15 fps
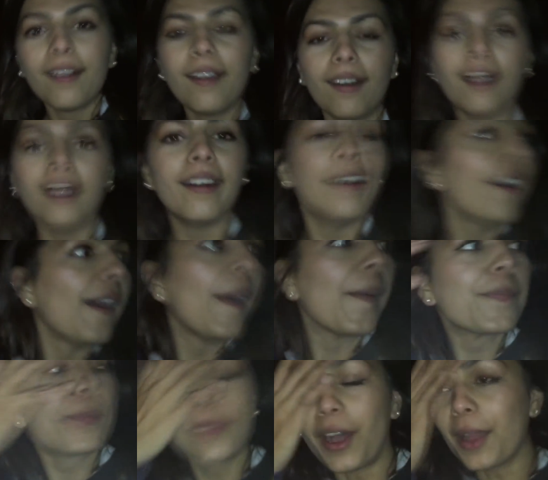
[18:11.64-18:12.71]

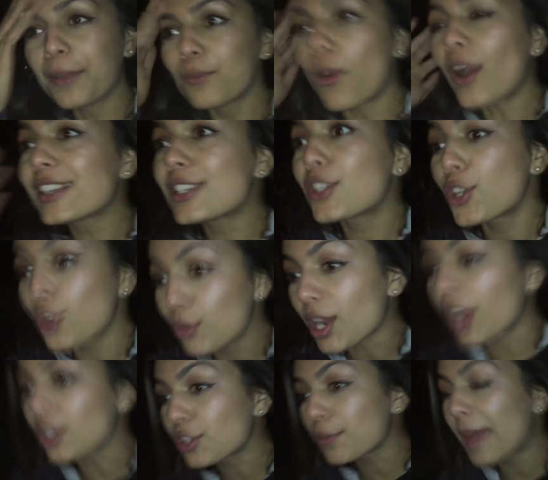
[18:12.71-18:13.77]
Why did you
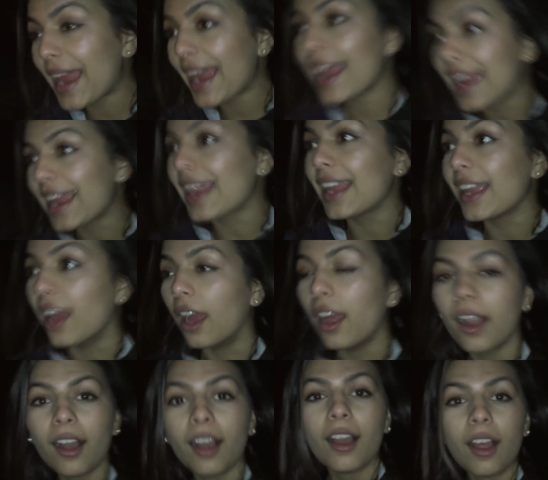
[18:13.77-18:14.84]
touch me?
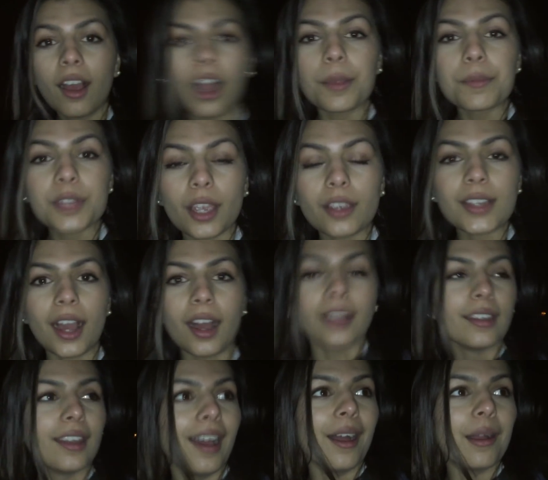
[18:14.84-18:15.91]
I'm so
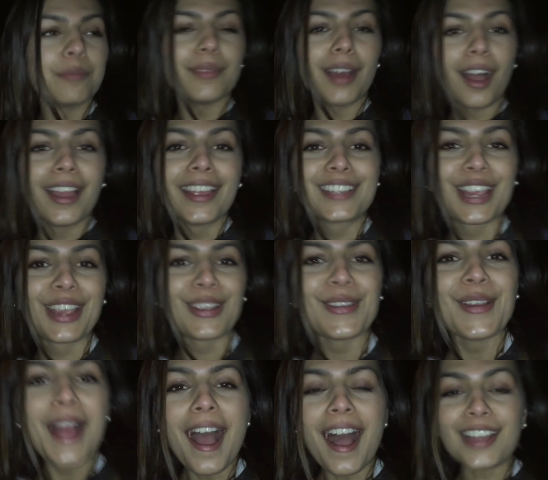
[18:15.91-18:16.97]
done. I
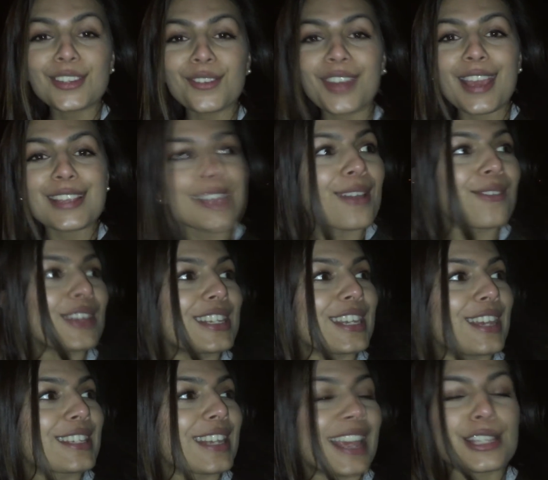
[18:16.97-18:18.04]
do videos every
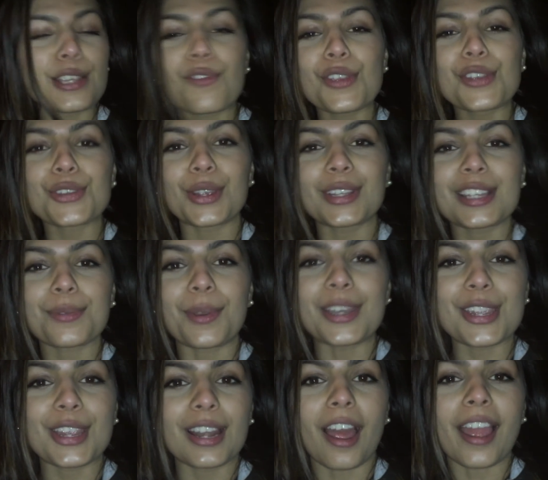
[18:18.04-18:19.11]
Tuesday, so if you enjoyed this
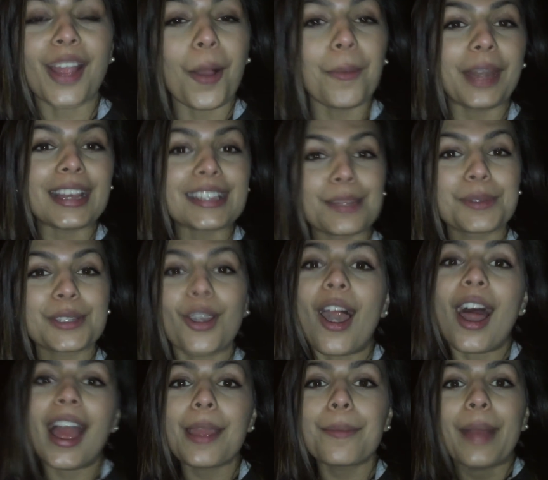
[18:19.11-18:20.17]
one, you can like, comment and
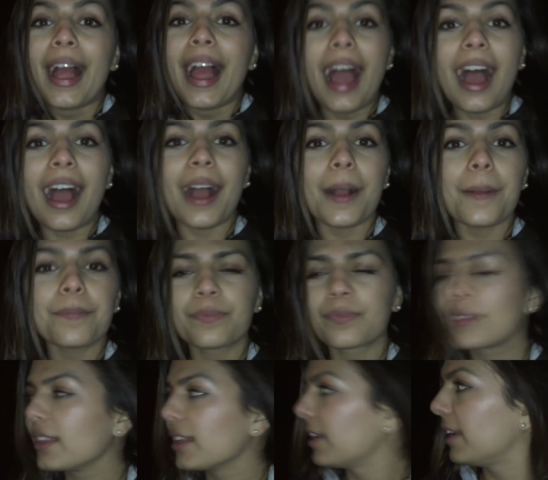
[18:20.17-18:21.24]
subscribe.
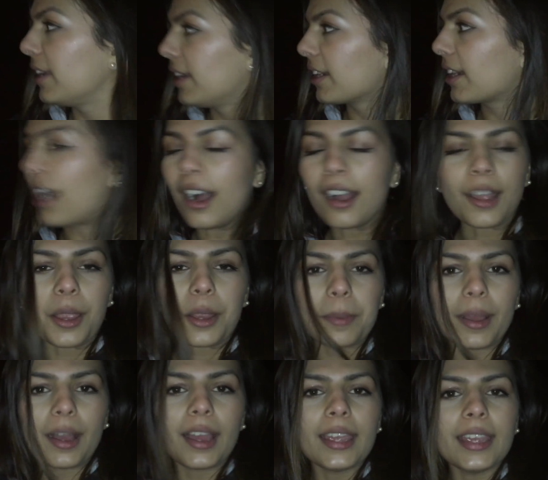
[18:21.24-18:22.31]
Car going
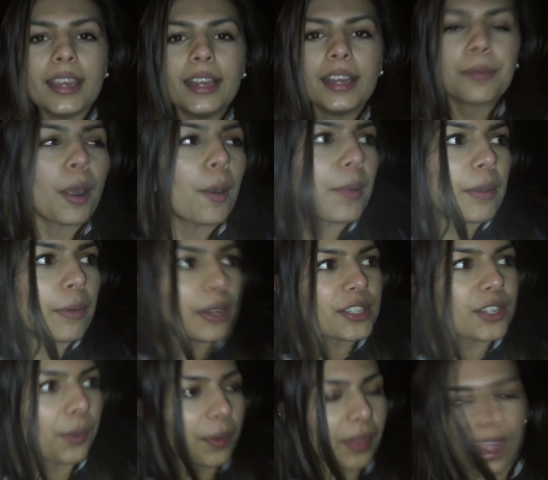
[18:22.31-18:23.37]
by, probably
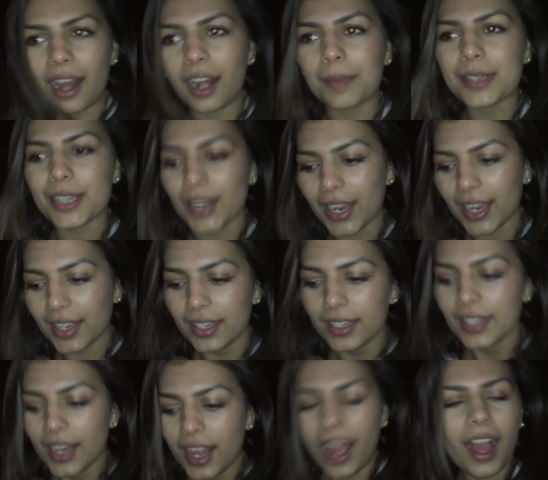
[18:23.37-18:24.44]
wondering what the hell I'm doing.
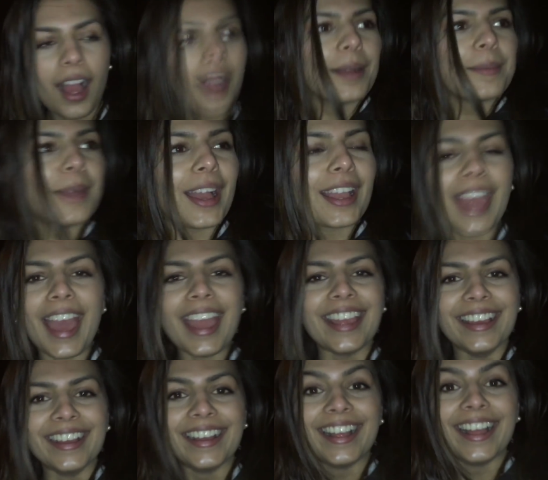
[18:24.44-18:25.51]

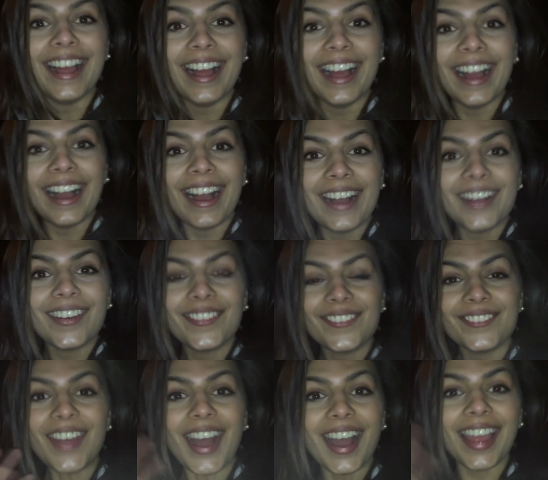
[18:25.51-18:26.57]
Okay,
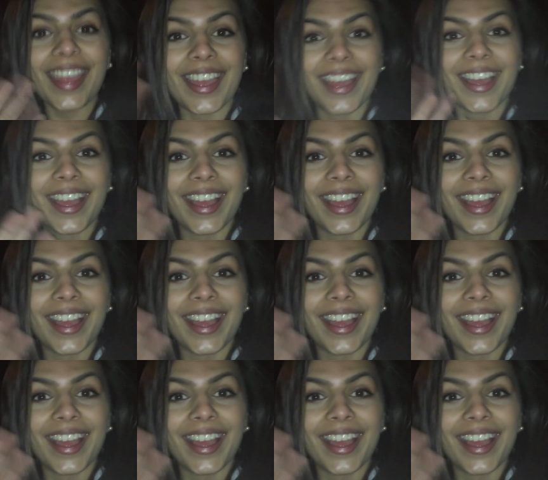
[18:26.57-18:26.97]
bye.